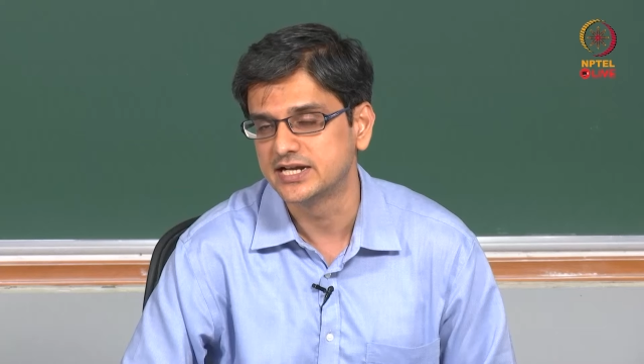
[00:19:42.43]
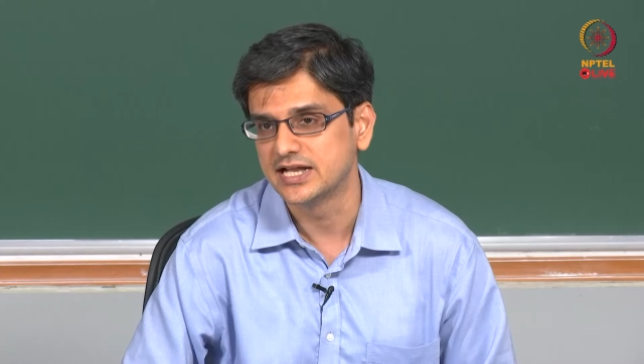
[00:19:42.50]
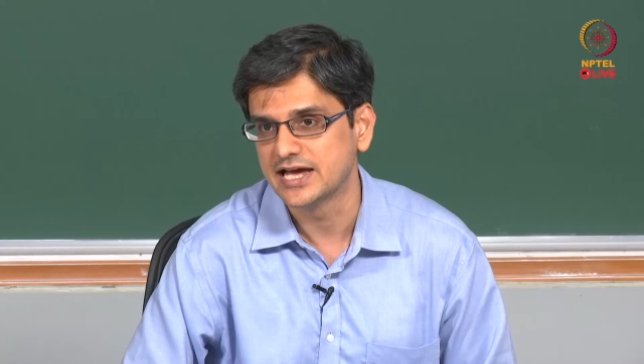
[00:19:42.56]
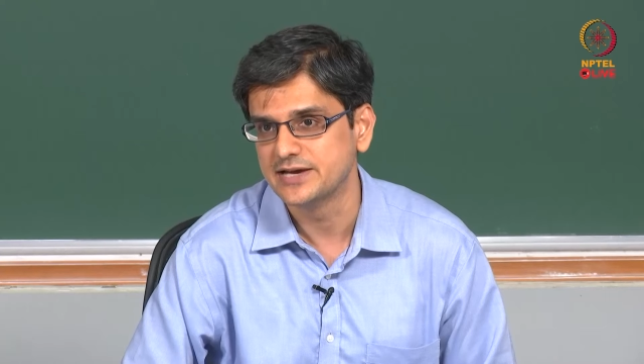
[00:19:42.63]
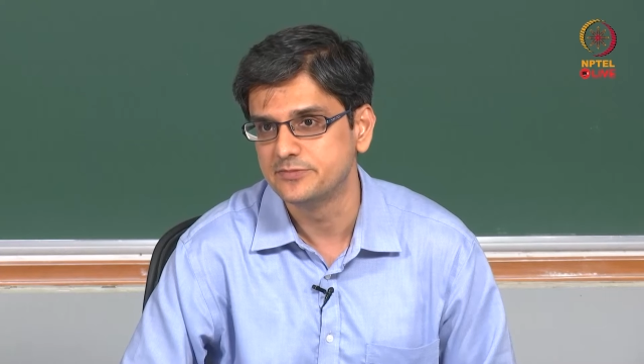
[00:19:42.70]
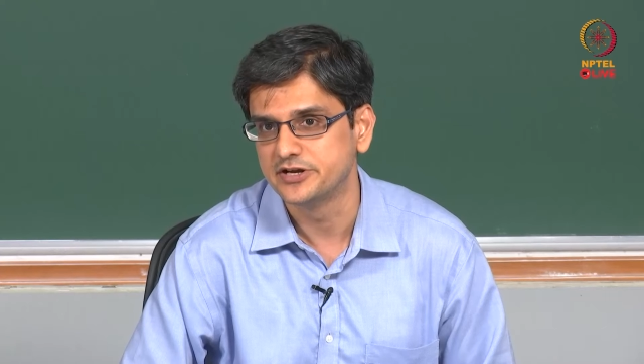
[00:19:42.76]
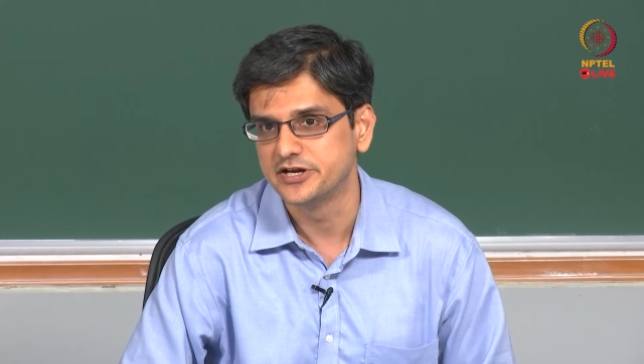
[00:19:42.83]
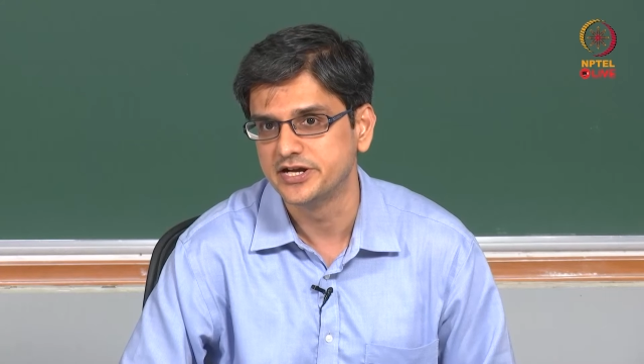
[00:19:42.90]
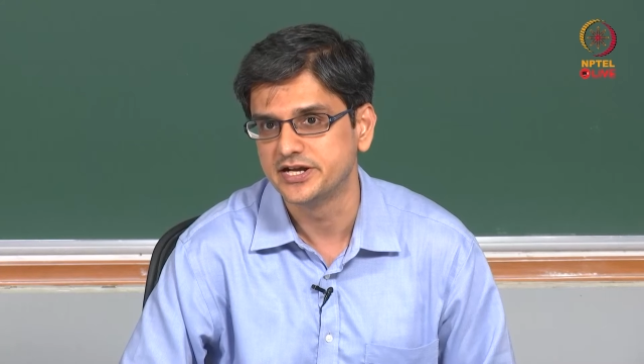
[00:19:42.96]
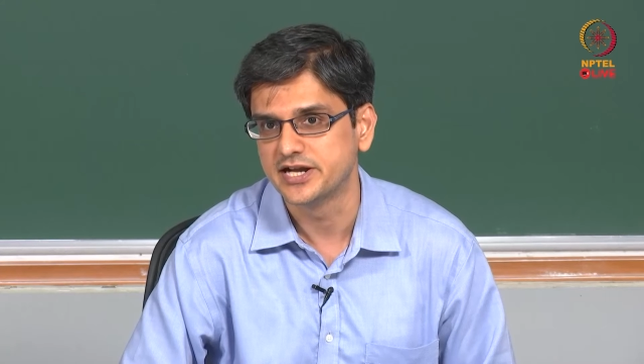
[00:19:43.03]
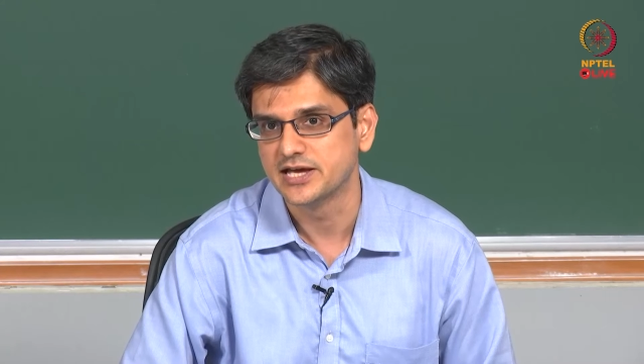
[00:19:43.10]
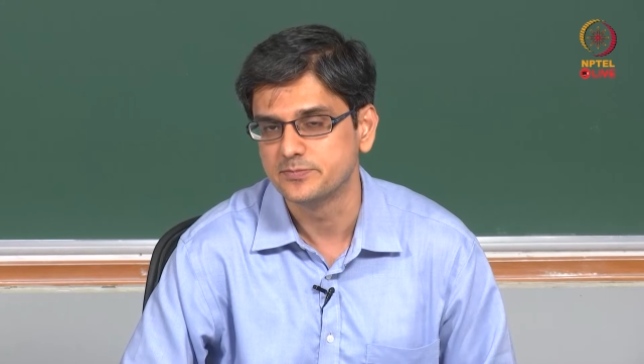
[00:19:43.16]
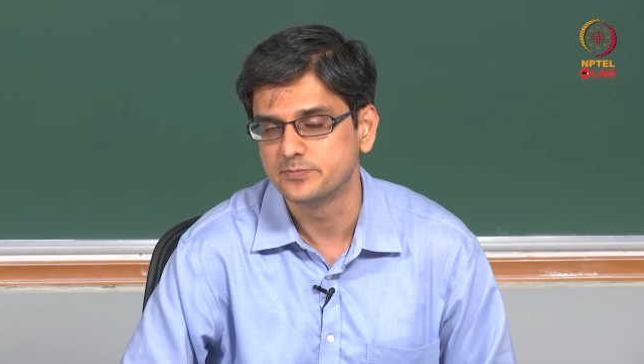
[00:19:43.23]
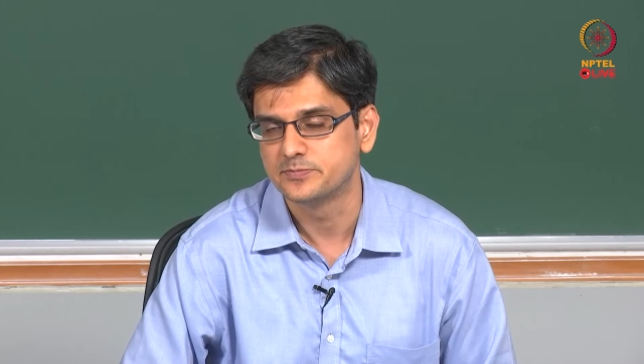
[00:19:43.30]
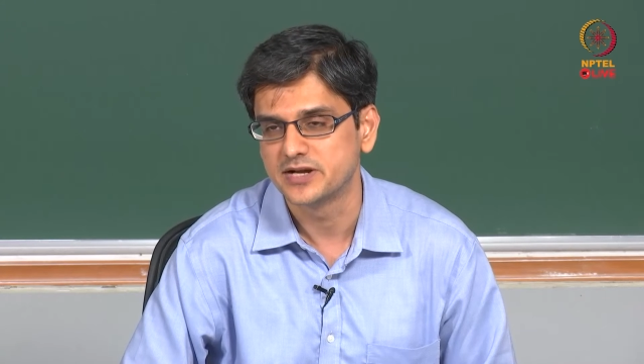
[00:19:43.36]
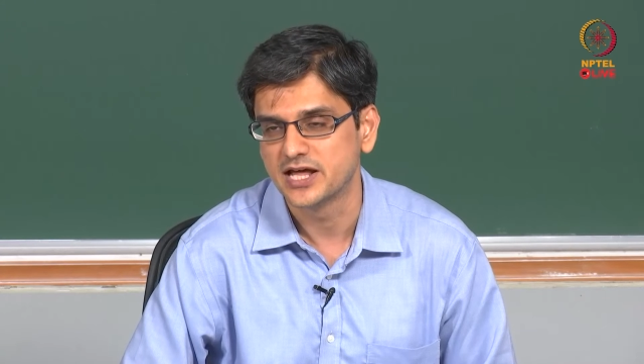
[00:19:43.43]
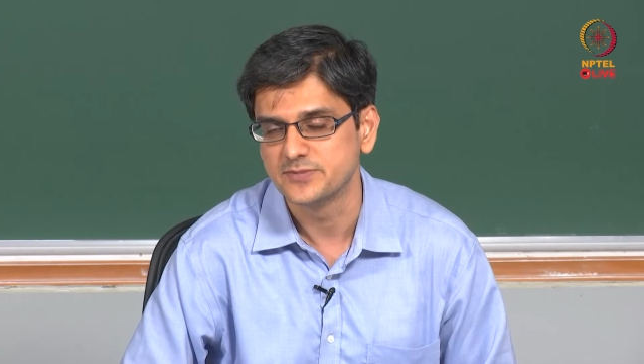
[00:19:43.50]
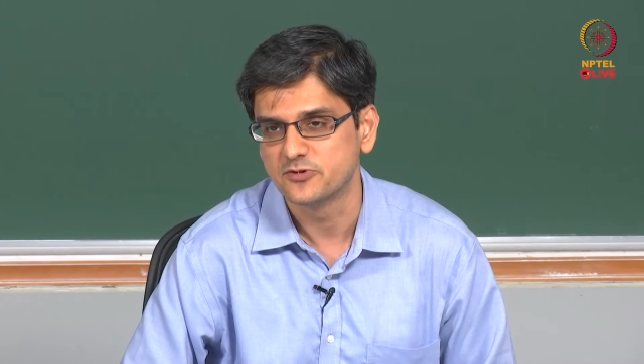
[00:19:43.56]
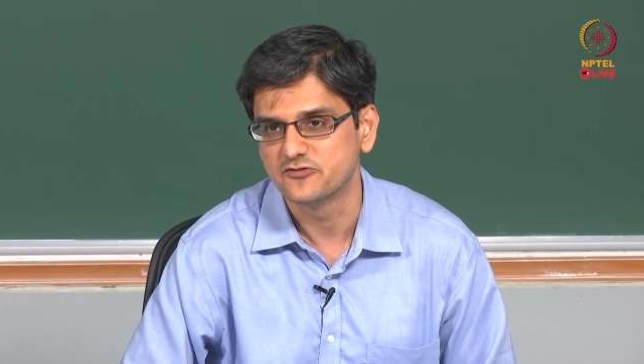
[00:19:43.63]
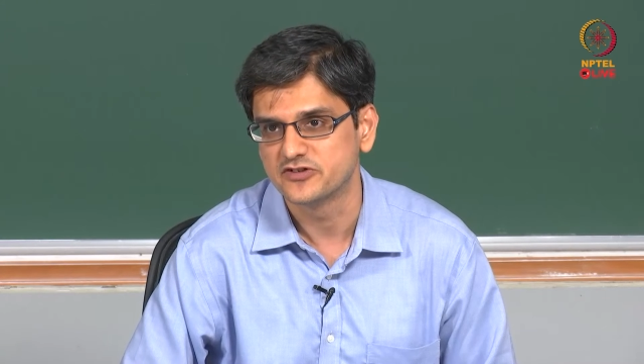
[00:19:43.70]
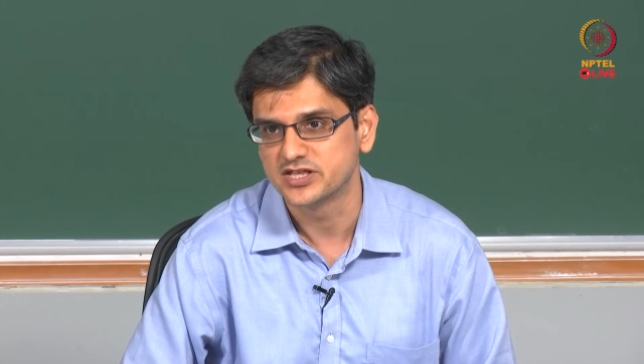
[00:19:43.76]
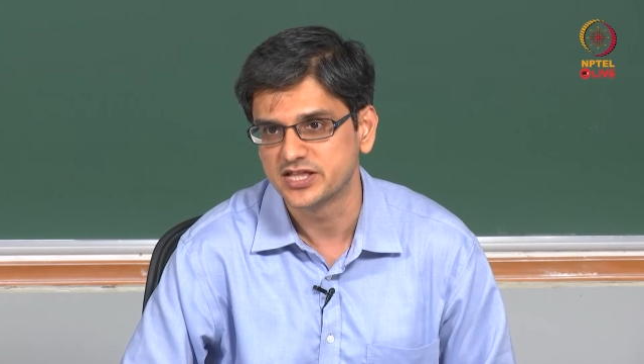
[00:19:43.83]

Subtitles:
a library type of a